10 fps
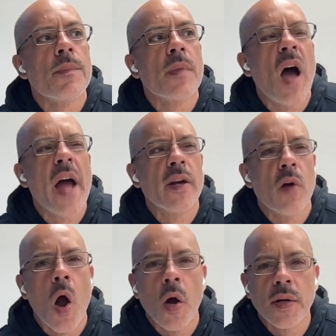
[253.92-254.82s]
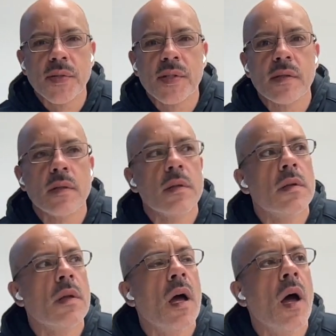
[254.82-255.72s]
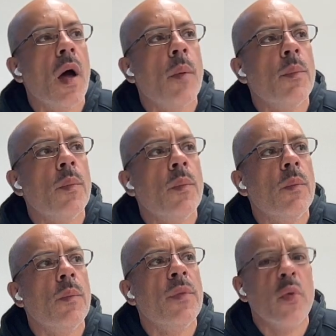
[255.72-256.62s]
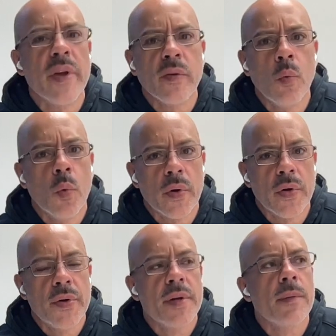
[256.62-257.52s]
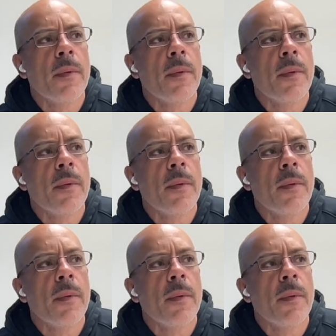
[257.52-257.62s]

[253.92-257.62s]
higher arts, the written word.